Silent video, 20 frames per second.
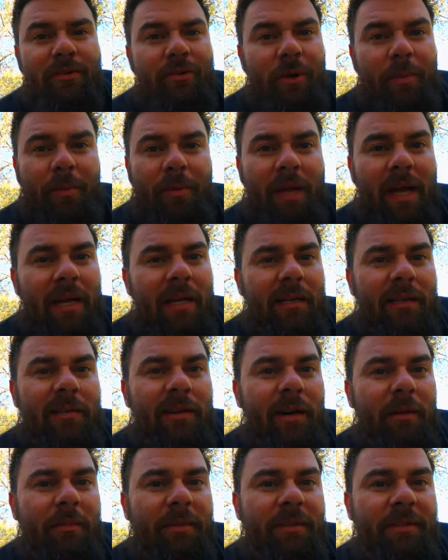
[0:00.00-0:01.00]
Drop a line in the
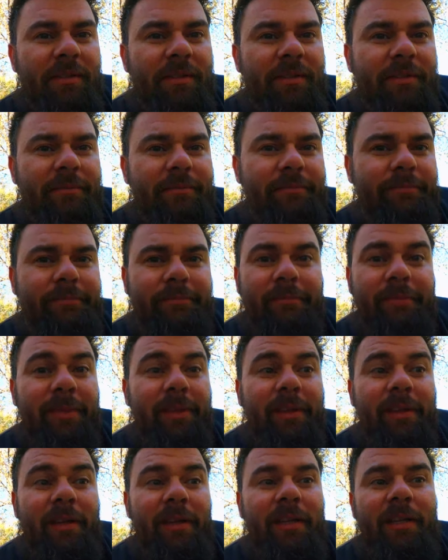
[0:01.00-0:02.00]
comments.
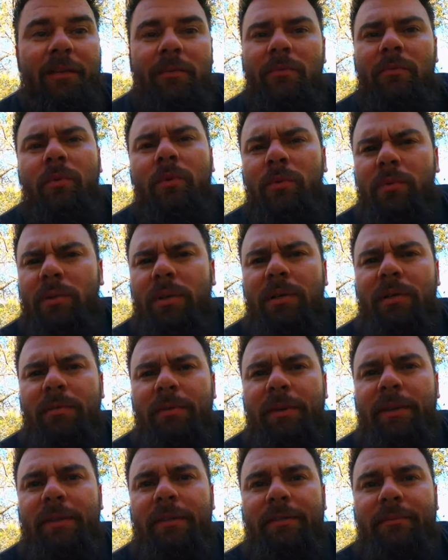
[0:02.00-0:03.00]
And then we'll, we'll talk
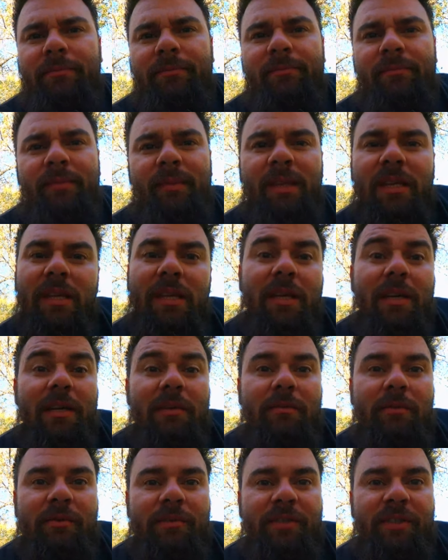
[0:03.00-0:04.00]
about it.
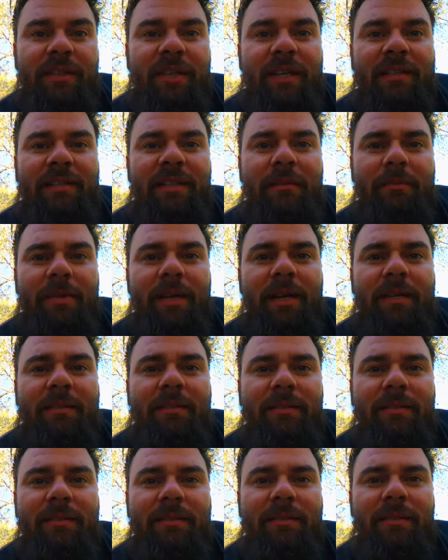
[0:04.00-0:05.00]
We'll see you next time,
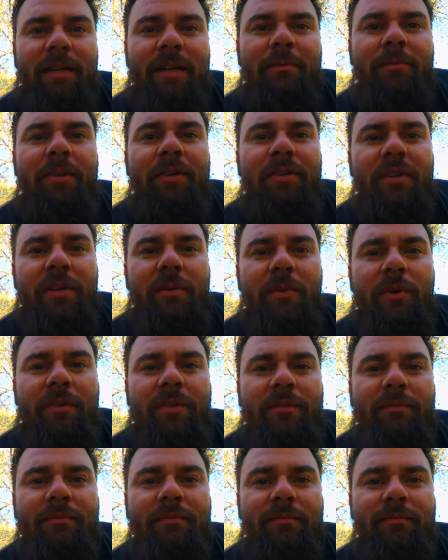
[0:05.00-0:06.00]
guys. Appreciate you
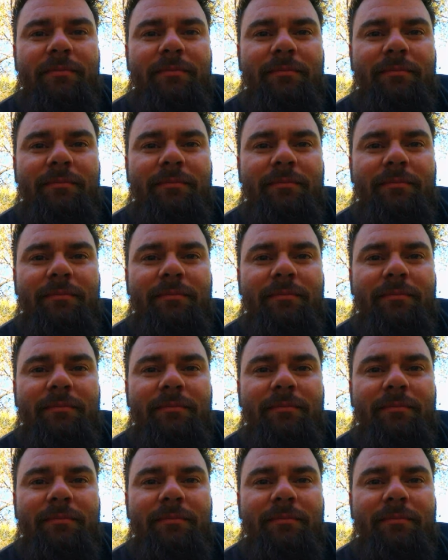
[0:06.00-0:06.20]
watching.